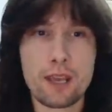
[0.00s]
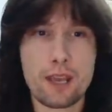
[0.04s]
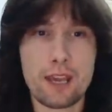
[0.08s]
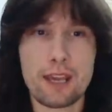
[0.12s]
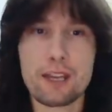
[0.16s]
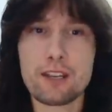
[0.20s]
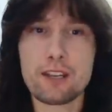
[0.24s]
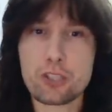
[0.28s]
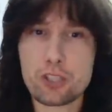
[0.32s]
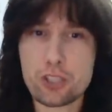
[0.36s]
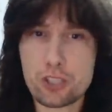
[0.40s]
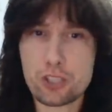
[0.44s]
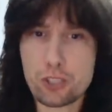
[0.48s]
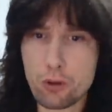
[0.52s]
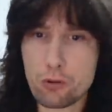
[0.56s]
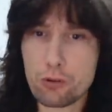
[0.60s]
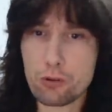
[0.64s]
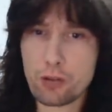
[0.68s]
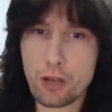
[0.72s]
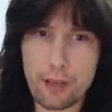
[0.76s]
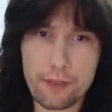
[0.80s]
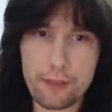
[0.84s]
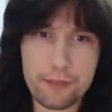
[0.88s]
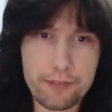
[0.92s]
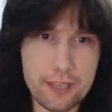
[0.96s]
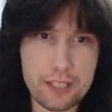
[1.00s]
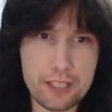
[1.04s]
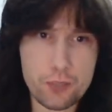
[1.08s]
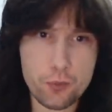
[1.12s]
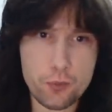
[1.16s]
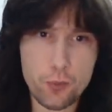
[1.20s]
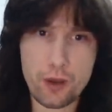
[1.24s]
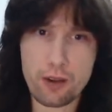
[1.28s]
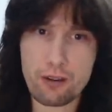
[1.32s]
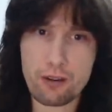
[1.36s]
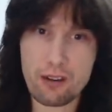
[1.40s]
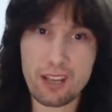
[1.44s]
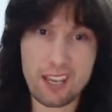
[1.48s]
in a song like this
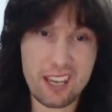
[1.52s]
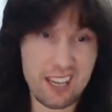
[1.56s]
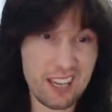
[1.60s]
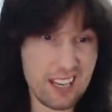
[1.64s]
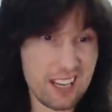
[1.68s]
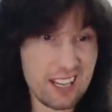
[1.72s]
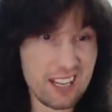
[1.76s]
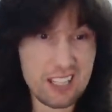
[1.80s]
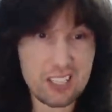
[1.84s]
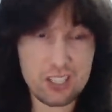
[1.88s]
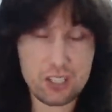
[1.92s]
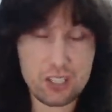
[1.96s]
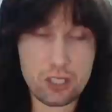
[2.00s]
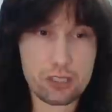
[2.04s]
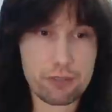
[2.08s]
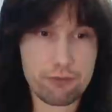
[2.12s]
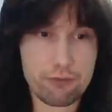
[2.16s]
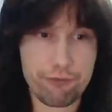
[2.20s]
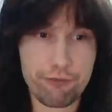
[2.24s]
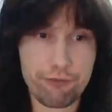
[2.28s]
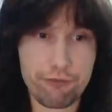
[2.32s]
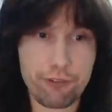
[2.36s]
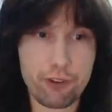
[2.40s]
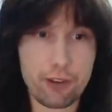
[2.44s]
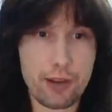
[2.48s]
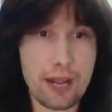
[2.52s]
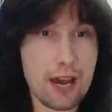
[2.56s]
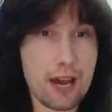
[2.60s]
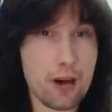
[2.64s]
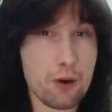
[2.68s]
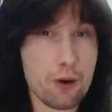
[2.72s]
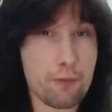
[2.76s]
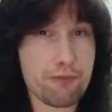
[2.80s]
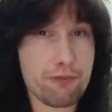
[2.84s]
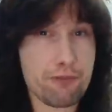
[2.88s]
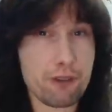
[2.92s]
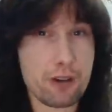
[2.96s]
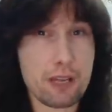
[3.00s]
where it is just full
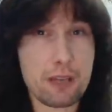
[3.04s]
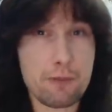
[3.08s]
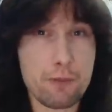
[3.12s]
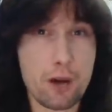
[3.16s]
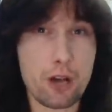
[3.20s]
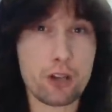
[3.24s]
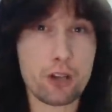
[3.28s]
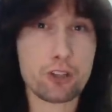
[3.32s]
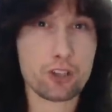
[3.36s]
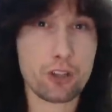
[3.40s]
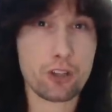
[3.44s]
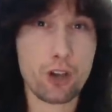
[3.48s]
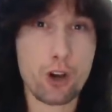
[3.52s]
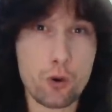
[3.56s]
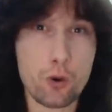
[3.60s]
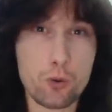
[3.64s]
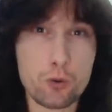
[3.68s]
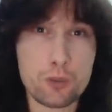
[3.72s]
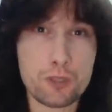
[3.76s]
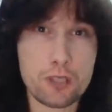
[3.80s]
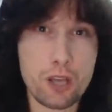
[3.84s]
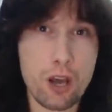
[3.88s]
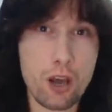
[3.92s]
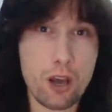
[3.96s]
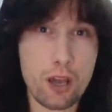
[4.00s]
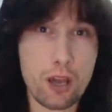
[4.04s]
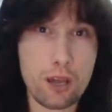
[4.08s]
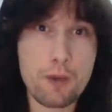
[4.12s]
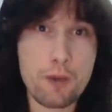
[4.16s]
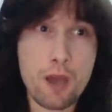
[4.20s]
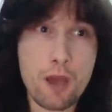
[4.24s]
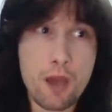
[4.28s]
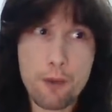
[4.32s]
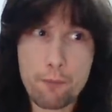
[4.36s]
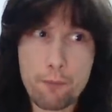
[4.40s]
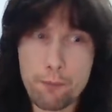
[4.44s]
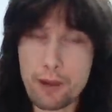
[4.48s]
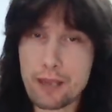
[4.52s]
out pretty much the whole time,
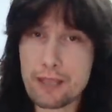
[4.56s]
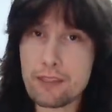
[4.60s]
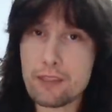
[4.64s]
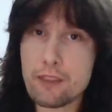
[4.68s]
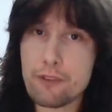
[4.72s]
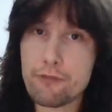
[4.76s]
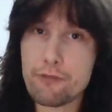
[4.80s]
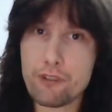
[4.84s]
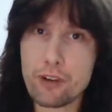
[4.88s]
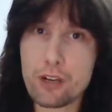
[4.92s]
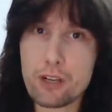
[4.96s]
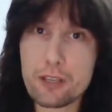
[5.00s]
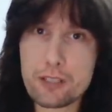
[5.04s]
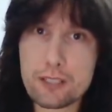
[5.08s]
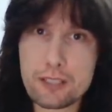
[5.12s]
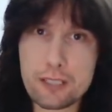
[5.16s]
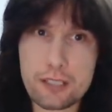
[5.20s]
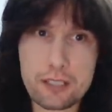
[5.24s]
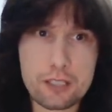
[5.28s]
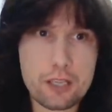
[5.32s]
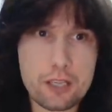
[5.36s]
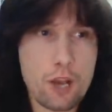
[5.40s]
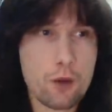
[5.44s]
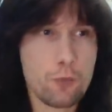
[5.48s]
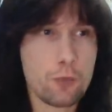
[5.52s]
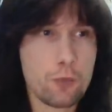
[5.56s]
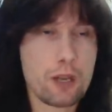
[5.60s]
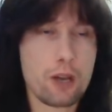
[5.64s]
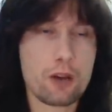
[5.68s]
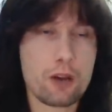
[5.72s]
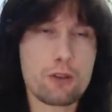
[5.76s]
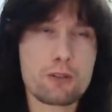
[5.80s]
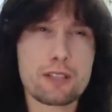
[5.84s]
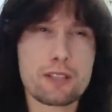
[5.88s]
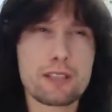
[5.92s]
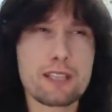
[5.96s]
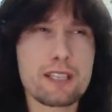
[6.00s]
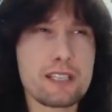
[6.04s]
but in the verses we go
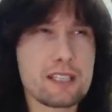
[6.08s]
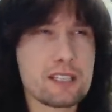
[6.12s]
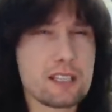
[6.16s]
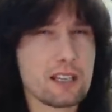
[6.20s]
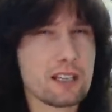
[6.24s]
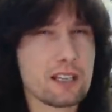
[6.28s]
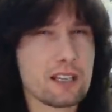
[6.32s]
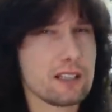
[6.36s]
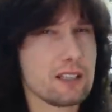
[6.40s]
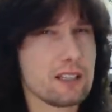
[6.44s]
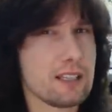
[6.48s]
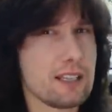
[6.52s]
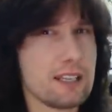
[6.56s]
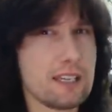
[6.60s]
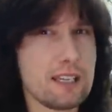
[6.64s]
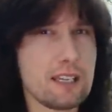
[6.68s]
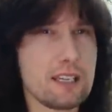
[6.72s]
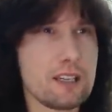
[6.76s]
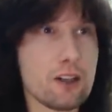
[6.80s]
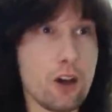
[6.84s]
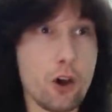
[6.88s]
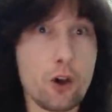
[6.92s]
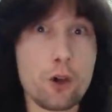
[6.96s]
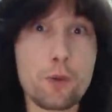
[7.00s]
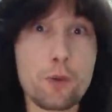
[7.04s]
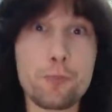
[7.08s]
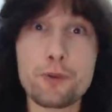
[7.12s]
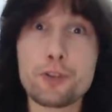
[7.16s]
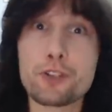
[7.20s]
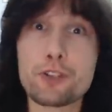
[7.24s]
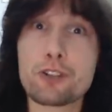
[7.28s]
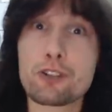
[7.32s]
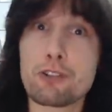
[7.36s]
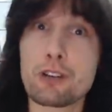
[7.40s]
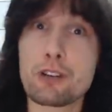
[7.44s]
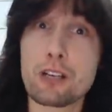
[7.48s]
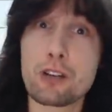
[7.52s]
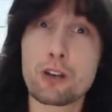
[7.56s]
to these clean open
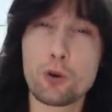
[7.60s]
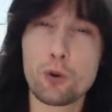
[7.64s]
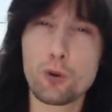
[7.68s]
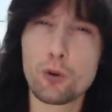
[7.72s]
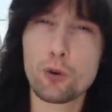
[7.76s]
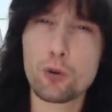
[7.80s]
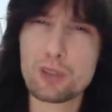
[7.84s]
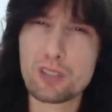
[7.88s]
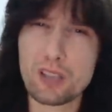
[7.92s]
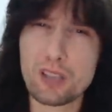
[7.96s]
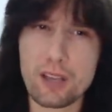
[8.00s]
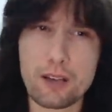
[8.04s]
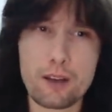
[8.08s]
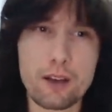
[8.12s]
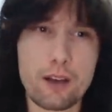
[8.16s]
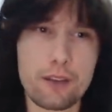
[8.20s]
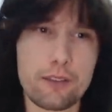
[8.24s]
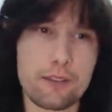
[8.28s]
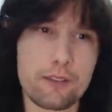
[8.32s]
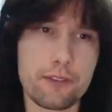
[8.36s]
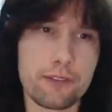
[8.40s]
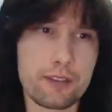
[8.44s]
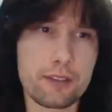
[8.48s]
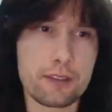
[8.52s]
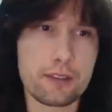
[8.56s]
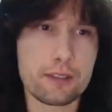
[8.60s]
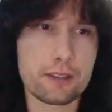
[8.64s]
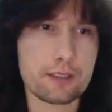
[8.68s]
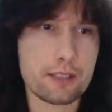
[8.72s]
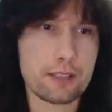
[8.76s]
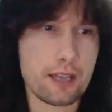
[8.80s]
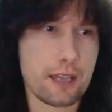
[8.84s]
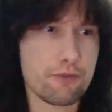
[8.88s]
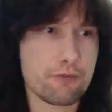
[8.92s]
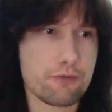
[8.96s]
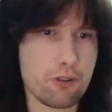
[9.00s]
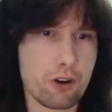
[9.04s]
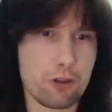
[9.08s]
string chords. Another thing that
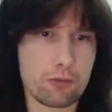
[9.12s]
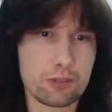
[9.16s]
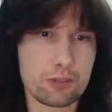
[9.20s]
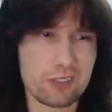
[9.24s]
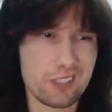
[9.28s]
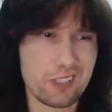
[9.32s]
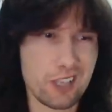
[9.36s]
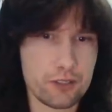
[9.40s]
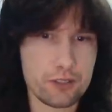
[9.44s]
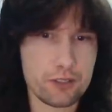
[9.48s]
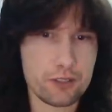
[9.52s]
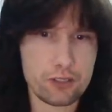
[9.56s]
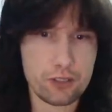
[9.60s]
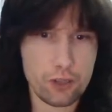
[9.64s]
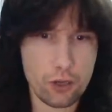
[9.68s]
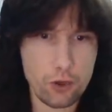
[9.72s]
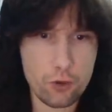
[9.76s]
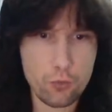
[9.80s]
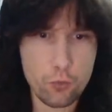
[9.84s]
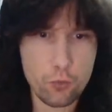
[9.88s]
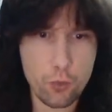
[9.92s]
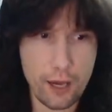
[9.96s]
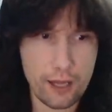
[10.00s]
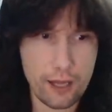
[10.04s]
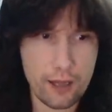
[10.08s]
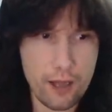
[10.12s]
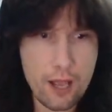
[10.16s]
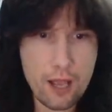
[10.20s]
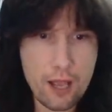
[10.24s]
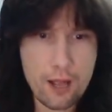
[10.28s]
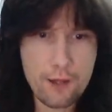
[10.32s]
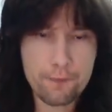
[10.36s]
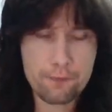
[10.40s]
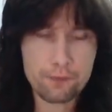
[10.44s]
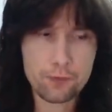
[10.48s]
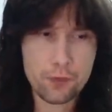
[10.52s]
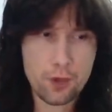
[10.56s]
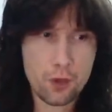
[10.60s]
Dave Grohl does so well
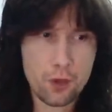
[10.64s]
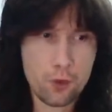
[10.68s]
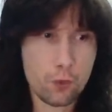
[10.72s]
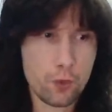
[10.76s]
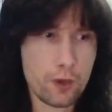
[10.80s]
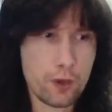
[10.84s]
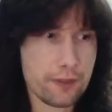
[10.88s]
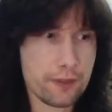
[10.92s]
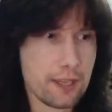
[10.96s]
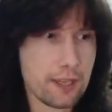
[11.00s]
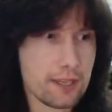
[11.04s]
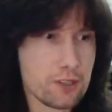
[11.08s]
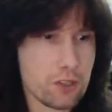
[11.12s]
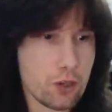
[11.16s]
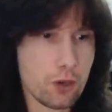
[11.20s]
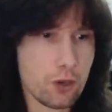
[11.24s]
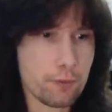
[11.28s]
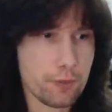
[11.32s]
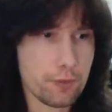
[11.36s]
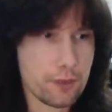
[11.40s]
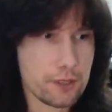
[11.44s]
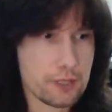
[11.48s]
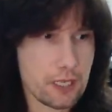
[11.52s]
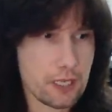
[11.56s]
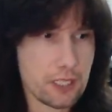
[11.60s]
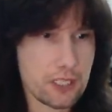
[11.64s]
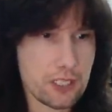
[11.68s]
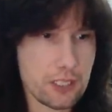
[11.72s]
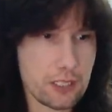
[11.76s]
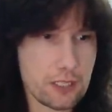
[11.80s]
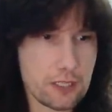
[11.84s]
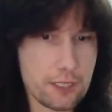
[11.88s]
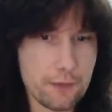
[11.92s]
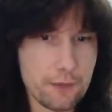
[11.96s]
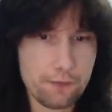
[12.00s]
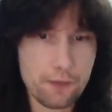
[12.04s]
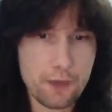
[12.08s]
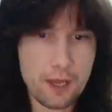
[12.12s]
with his
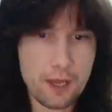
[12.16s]
compositions